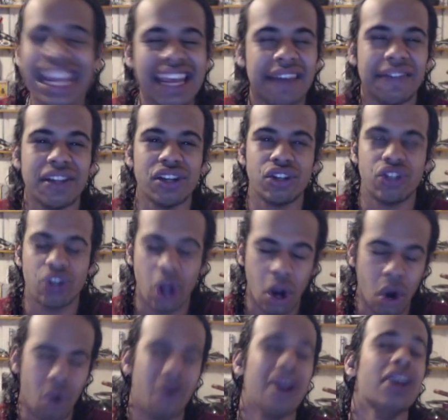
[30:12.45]
any of this
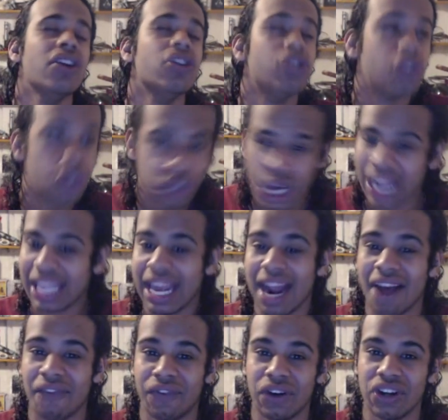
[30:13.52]
show,
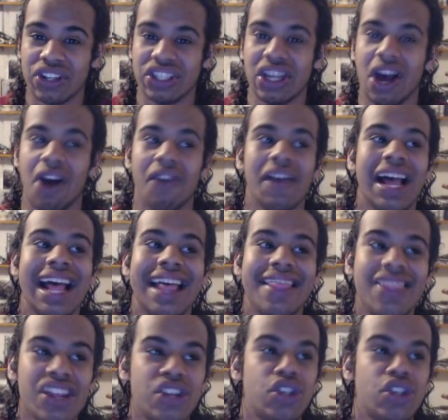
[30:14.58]
check it out for yourself.